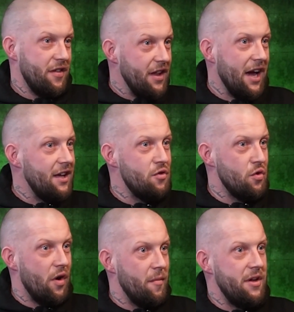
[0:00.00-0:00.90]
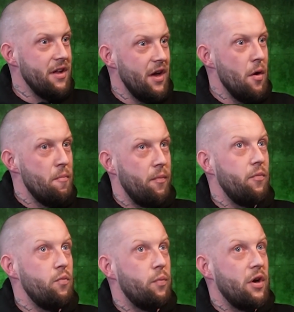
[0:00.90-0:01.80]
thing, do you know what I mean?
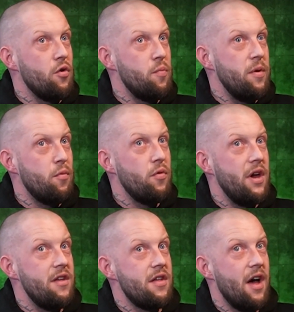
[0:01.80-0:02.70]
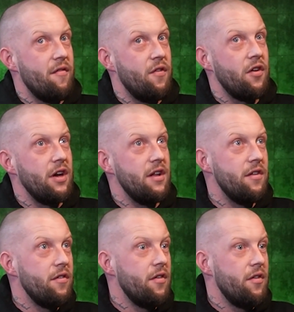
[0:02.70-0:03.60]
Because people then start
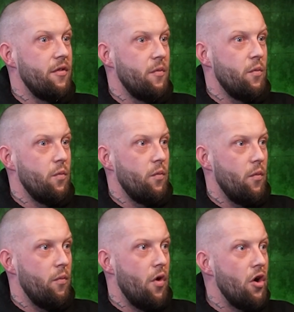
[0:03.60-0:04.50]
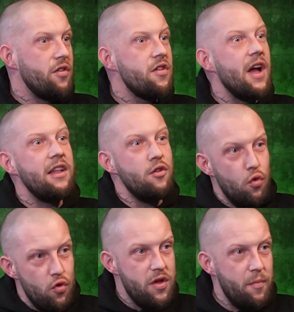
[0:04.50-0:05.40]
fucking understanding
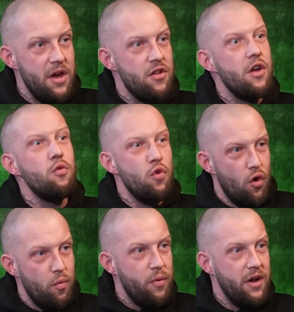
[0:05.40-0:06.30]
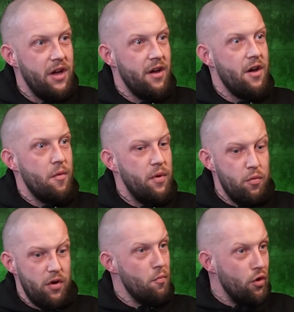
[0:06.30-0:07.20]
you as a person, how you operate.
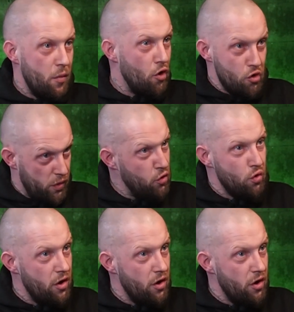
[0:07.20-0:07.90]
People can want to watch what you're